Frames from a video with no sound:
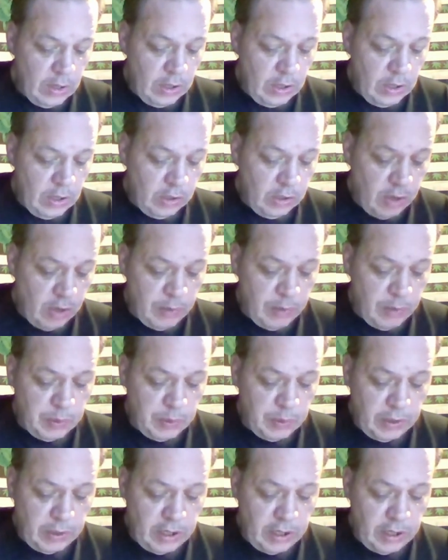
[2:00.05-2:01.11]
Trump is
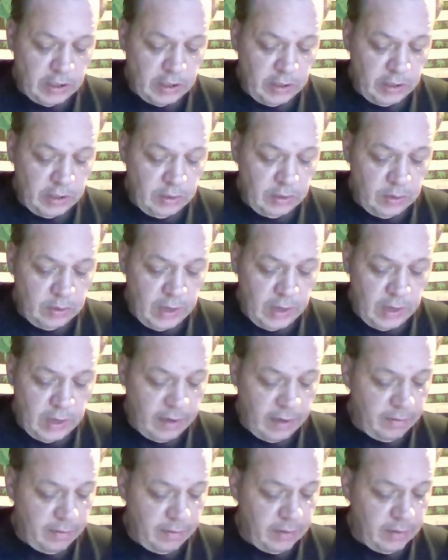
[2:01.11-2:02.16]
petitioning to
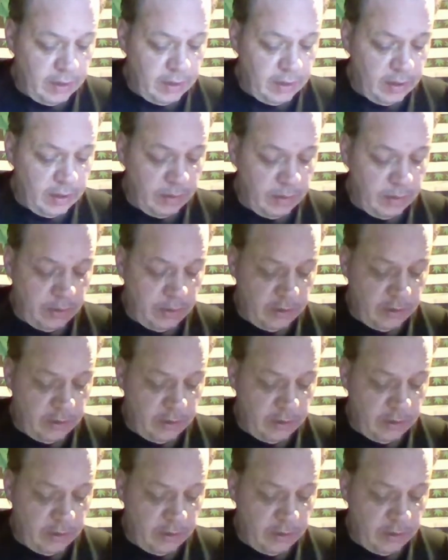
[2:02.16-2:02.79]
have the uh, third